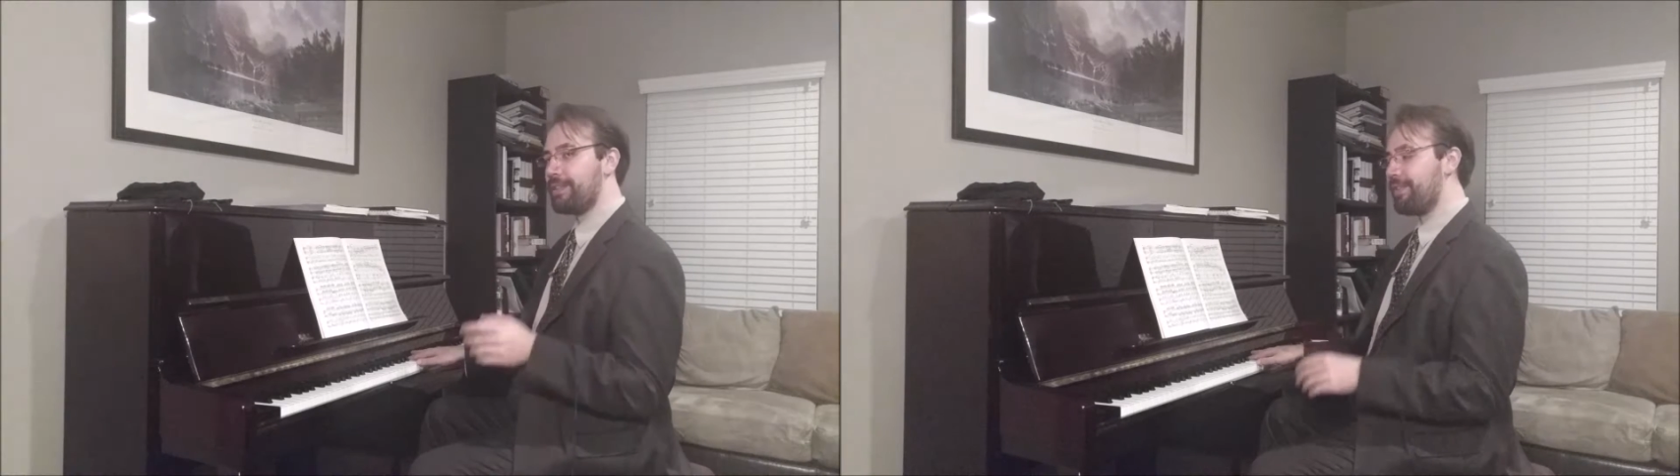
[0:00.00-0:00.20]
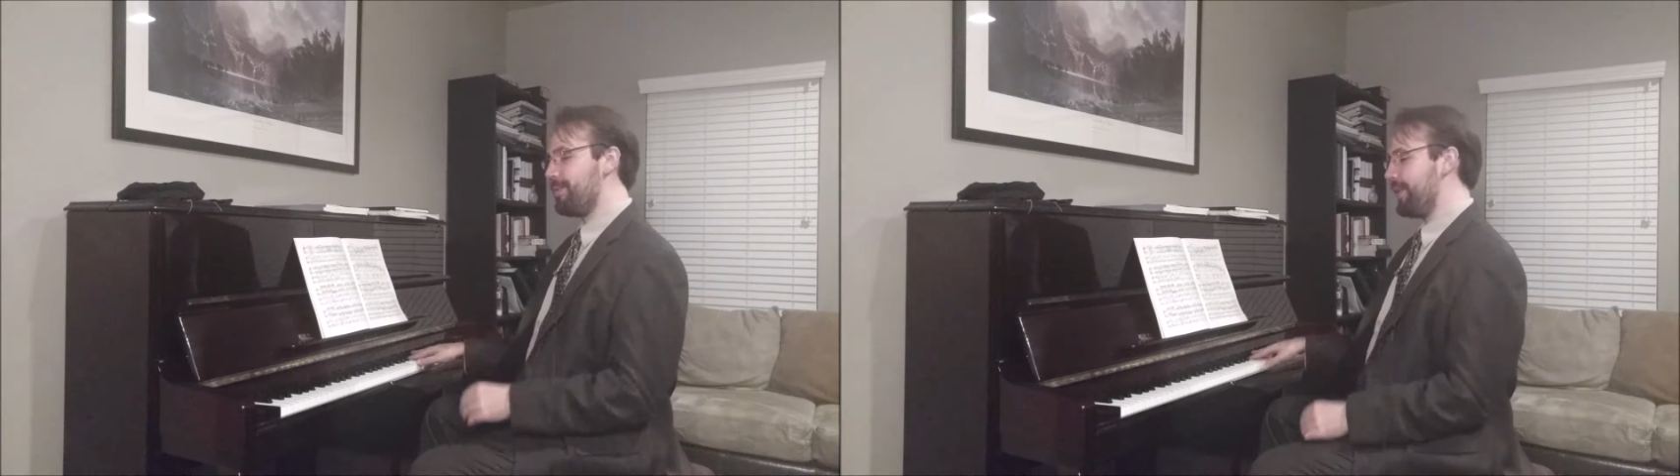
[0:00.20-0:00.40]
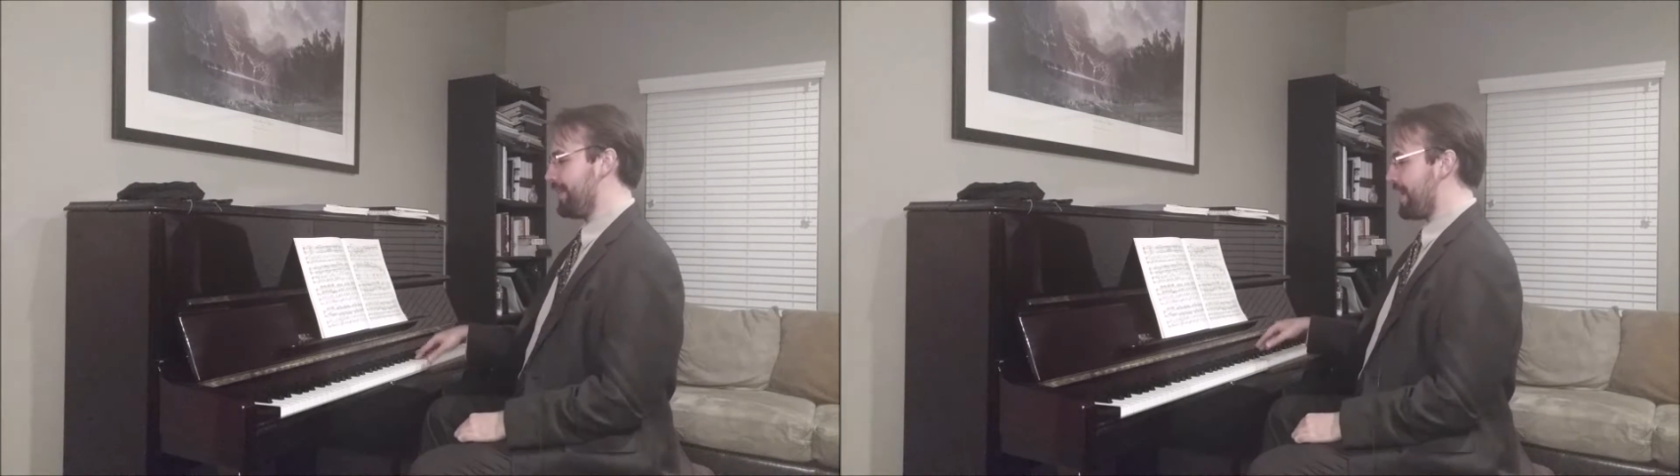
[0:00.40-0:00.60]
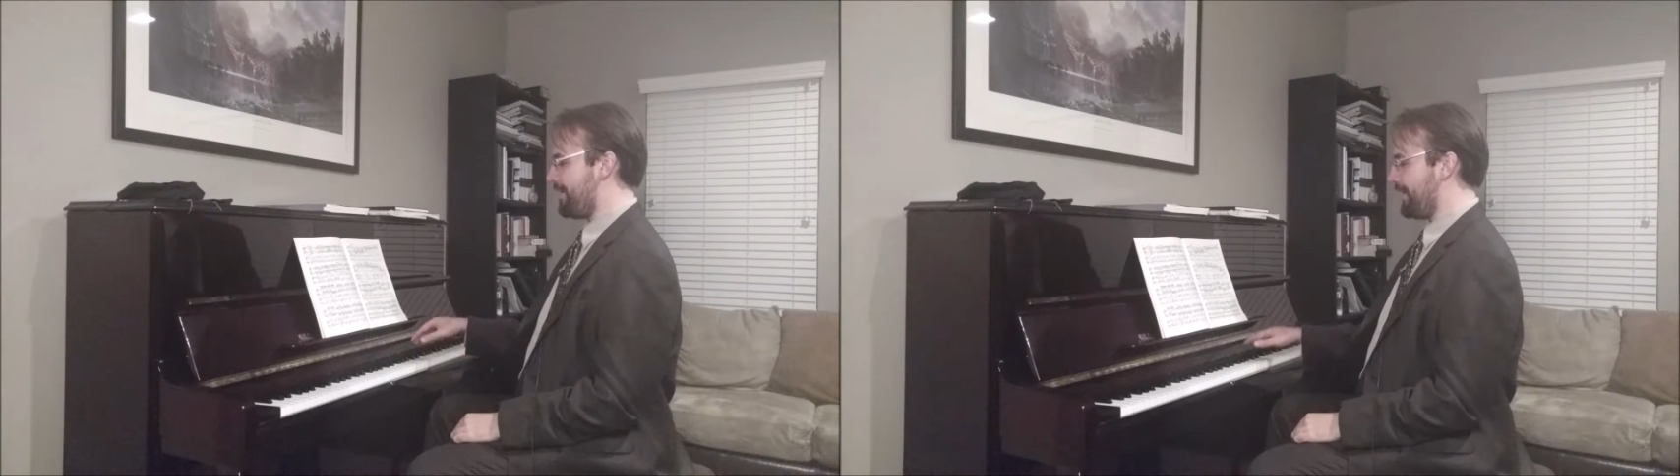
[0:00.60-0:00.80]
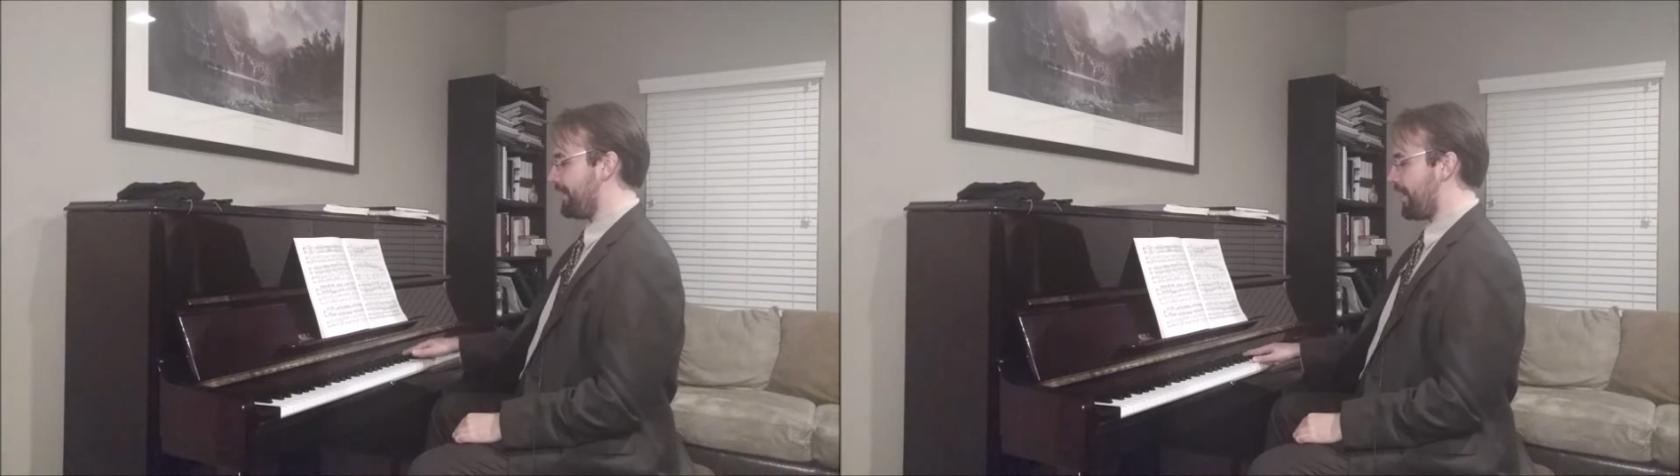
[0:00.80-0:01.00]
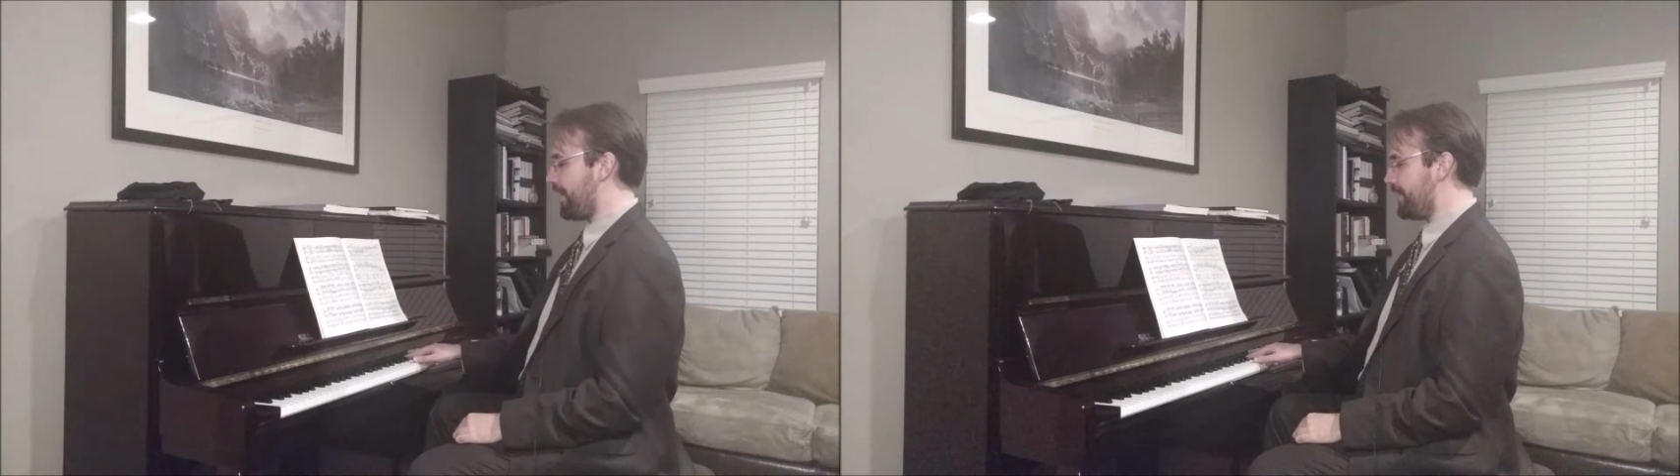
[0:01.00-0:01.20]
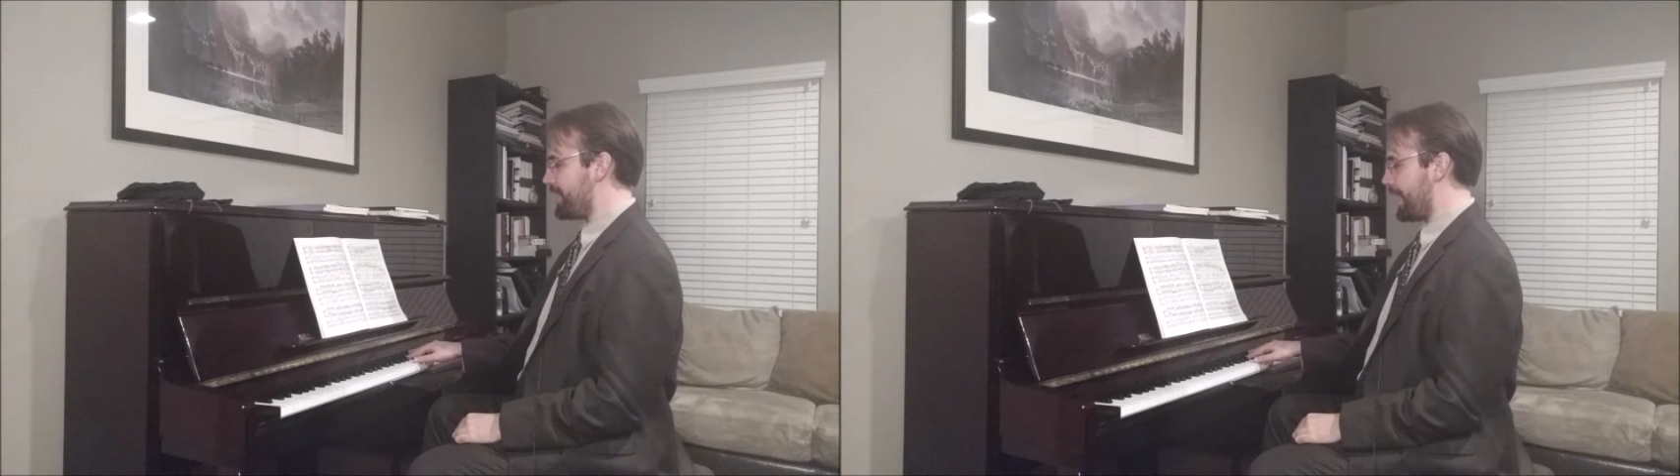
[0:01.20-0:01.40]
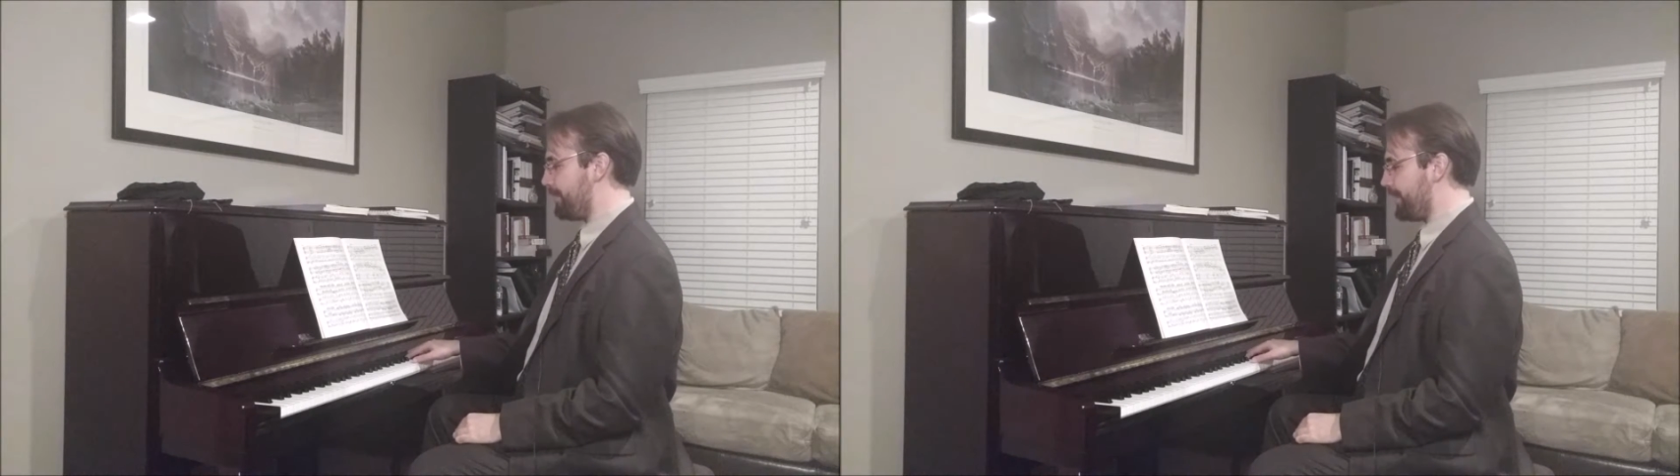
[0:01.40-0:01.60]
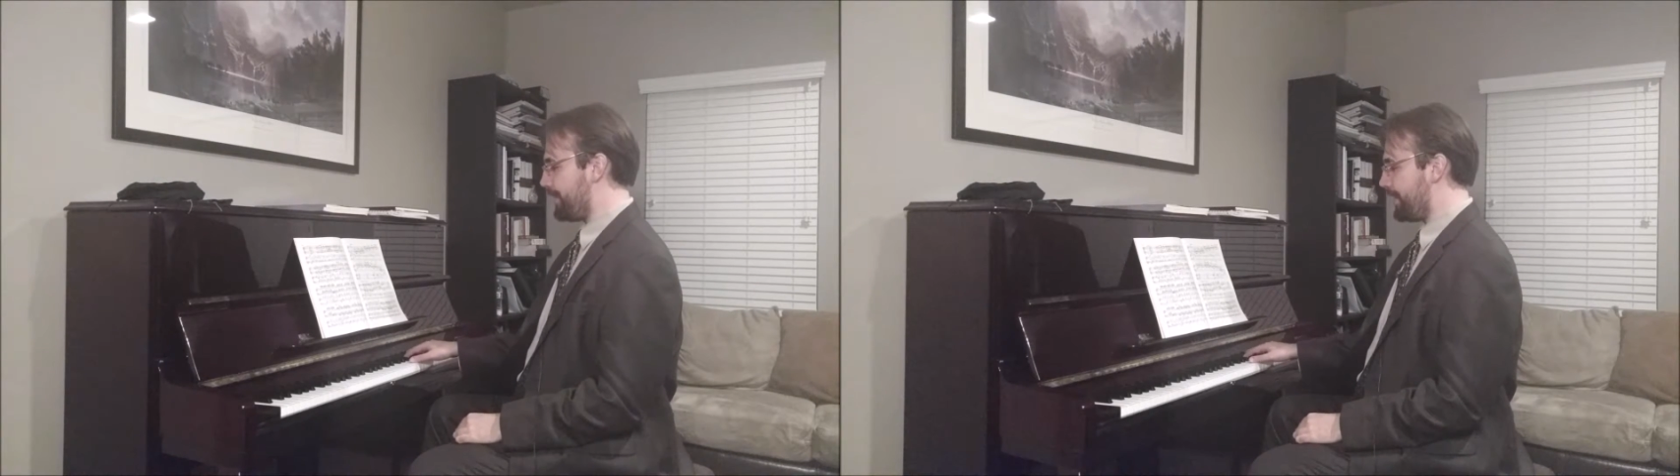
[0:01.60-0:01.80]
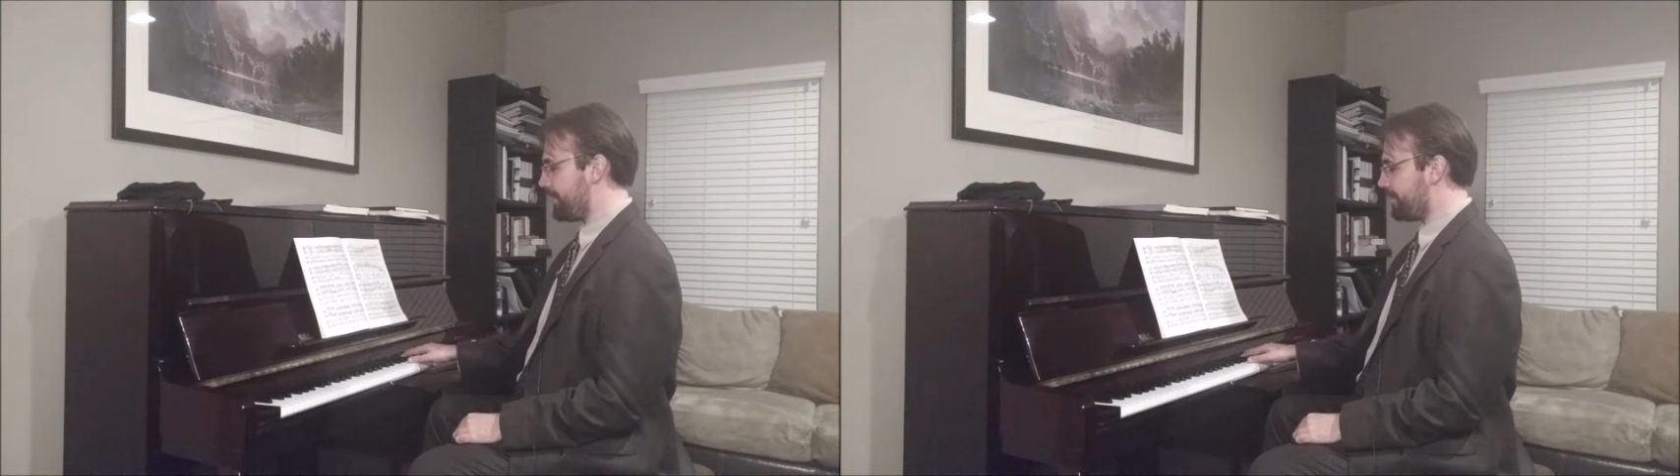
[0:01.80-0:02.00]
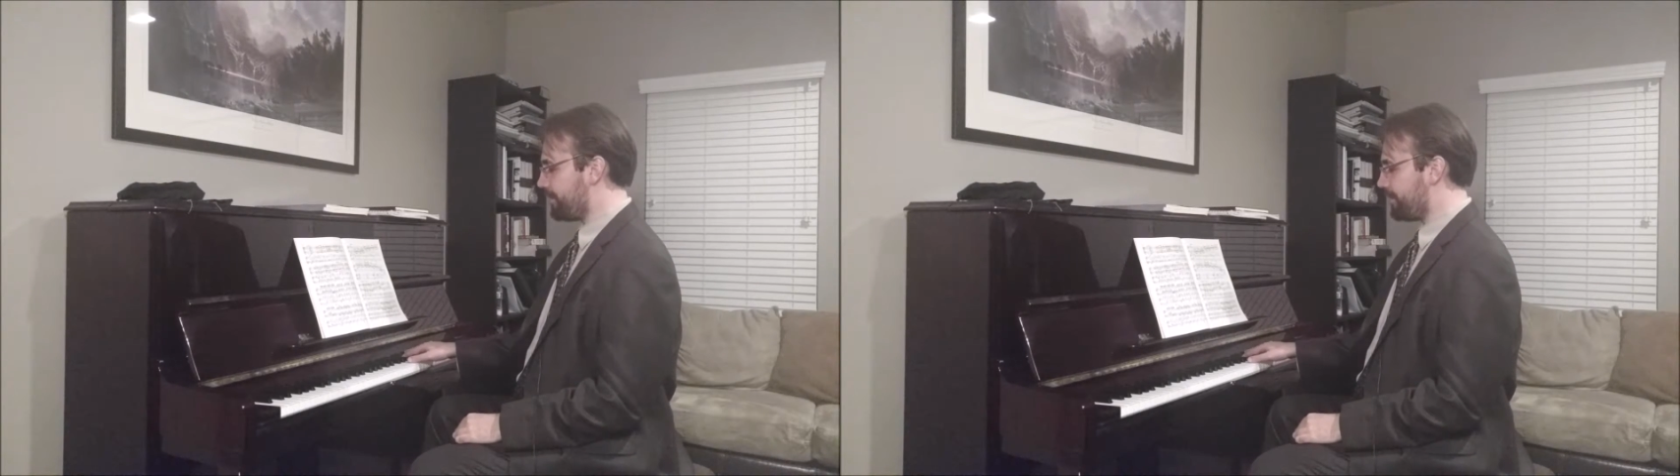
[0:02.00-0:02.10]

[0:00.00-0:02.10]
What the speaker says: if you're really having a hard time with it.